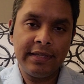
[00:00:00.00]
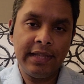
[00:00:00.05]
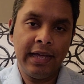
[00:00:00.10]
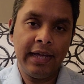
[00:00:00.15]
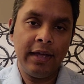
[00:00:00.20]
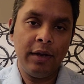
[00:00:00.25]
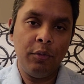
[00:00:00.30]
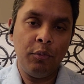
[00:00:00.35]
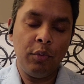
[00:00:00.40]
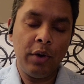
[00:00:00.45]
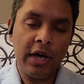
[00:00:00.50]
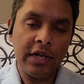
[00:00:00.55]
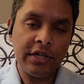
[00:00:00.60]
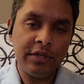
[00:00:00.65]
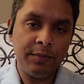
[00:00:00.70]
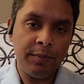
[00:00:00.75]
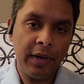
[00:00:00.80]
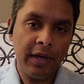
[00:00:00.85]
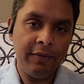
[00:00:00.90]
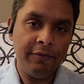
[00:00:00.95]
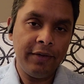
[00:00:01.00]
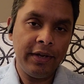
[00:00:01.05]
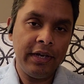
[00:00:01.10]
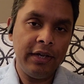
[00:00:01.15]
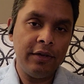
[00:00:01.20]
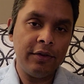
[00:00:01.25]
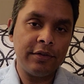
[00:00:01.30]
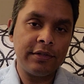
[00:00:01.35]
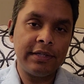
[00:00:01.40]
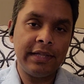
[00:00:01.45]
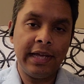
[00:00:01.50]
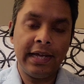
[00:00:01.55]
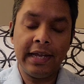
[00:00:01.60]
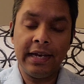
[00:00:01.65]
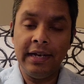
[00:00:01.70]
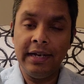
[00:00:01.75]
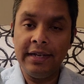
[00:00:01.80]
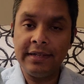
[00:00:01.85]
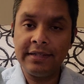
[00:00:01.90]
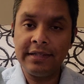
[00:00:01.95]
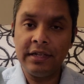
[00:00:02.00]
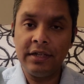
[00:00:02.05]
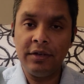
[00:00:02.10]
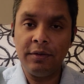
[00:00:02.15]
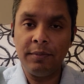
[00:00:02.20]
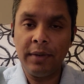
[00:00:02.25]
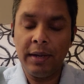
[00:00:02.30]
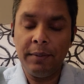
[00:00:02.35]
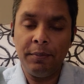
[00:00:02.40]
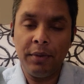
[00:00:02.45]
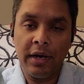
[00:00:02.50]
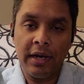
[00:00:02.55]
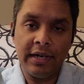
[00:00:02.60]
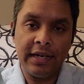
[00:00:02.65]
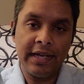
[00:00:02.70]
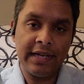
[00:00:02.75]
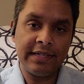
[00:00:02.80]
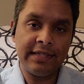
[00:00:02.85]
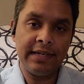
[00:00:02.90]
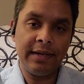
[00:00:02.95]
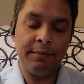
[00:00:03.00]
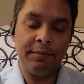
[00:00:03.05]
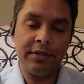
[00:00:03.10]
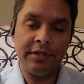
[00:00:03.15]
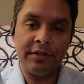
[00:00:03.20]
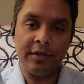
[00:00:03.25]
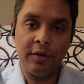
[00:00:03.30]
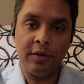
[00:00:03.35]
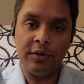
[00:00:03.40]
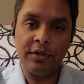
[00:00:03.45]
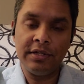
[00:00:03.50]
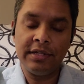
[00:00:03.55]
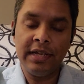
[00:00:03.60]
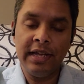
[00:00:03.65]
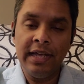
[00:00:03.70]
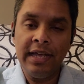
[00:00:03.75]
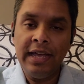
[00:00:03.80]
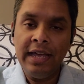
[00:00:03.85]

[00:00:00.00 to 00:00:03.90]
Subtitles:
they can watch my videos, they can listen to my podcast episodes.